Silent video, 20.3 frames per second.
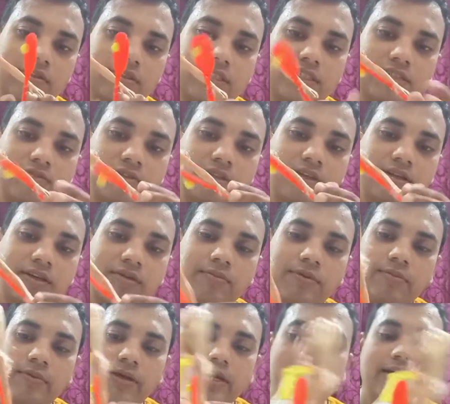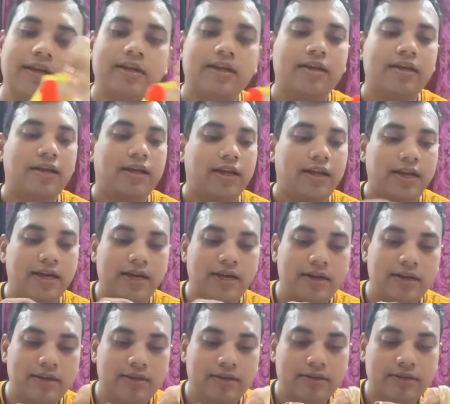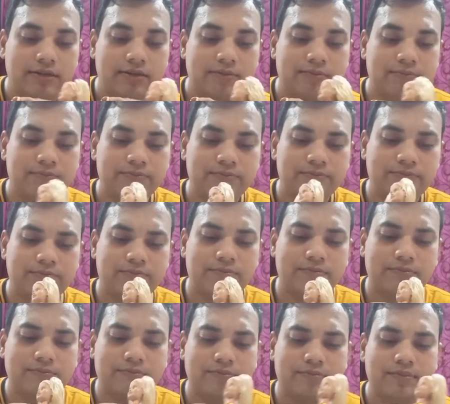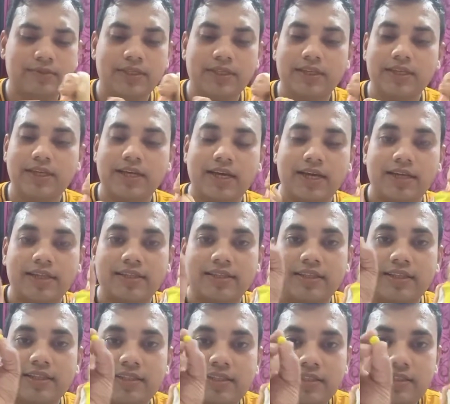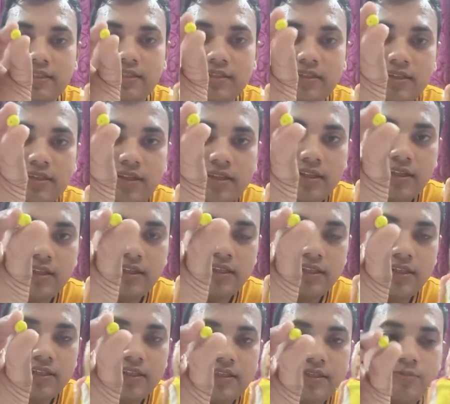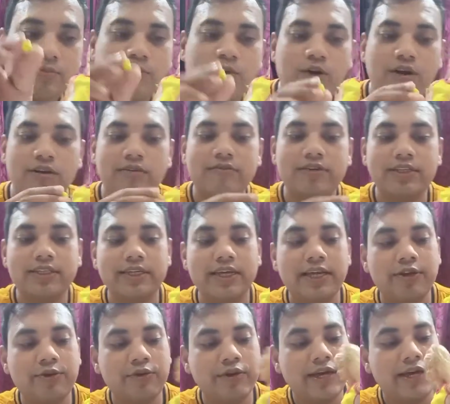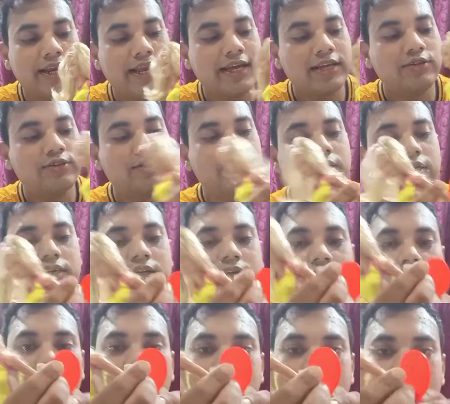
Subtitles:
just with the rubber band. And yeah, this This is a ball which you can actually